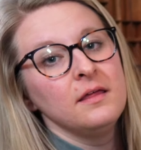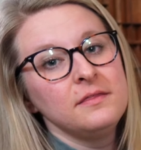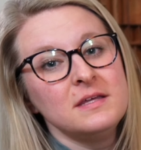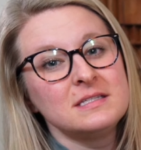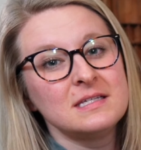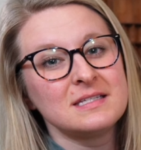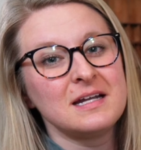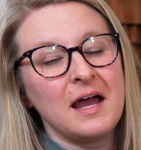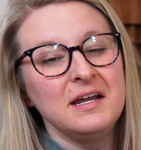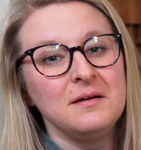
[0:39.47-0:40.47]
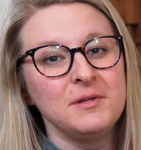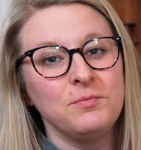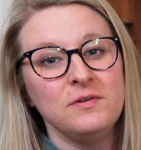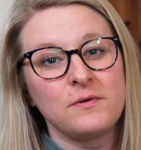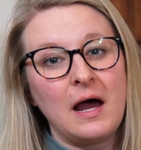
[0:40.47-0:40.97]
This is an item that
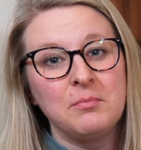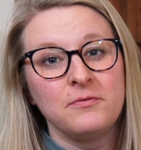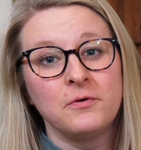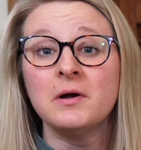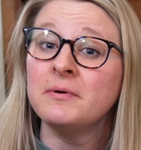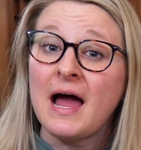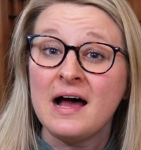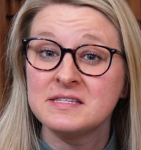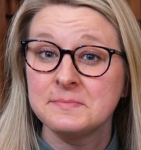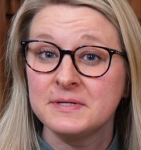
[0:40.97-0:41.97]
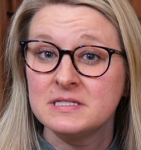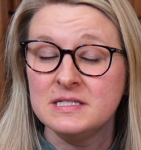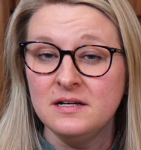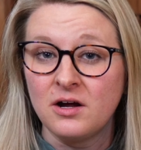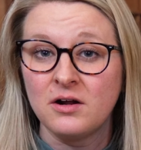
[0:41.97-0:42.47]
we've got before but hasn't been
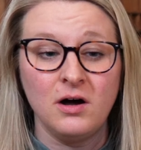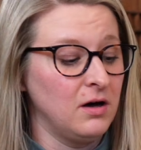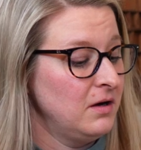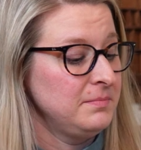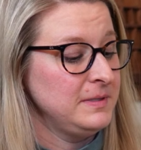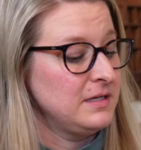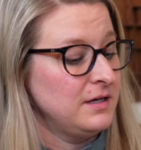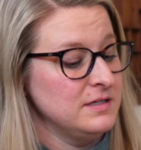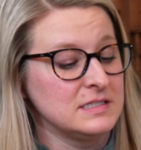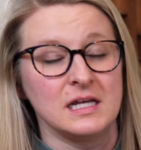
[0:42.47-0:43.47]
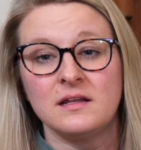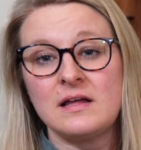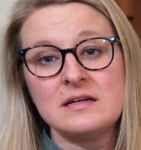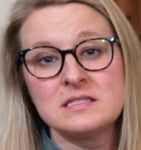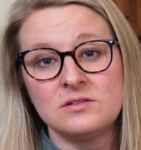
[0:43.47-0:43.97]
seen on a haul because it
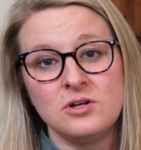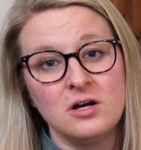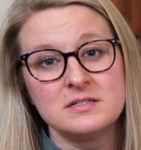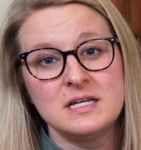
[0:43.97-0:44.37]
lasts a long